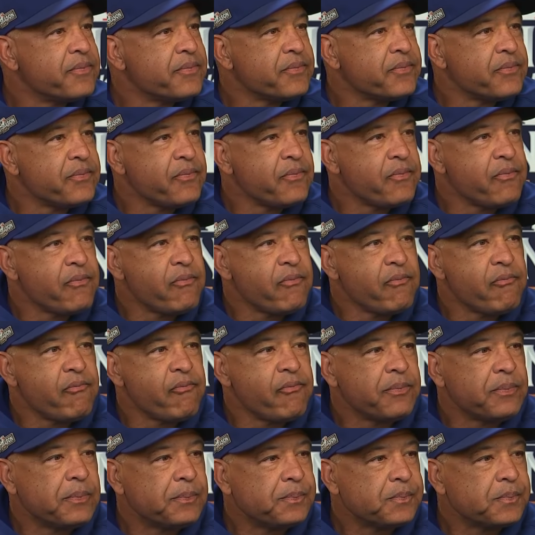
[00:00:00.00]
Let's go to
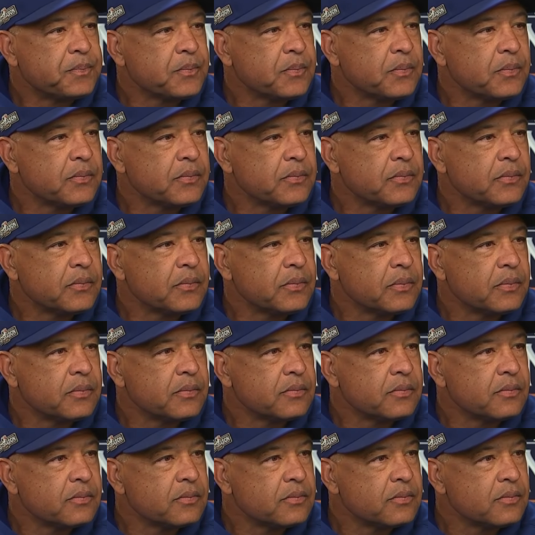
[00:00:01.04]
Dave,
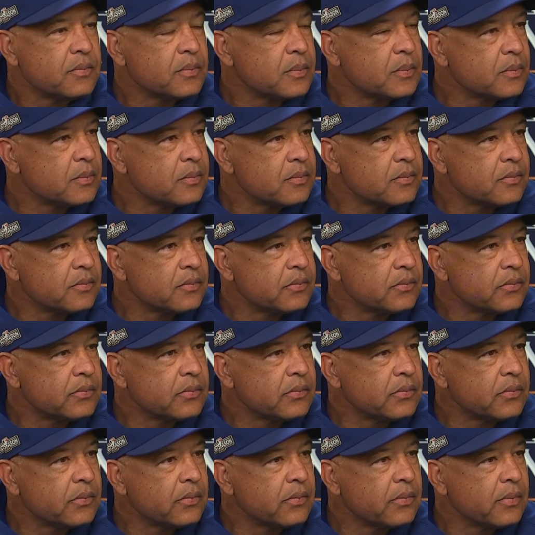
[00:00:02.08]
fourth row on the
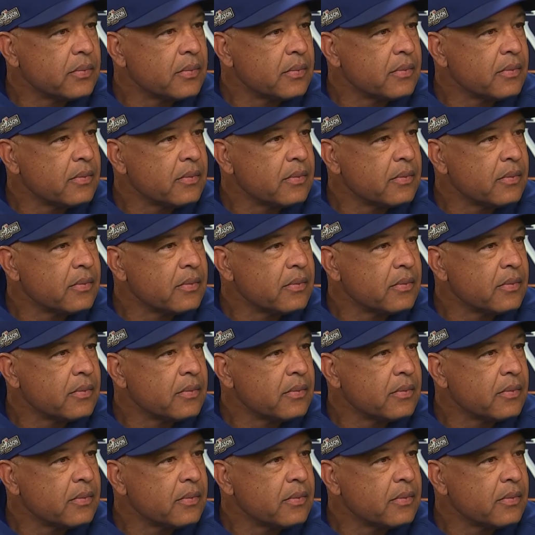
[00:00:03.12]
left.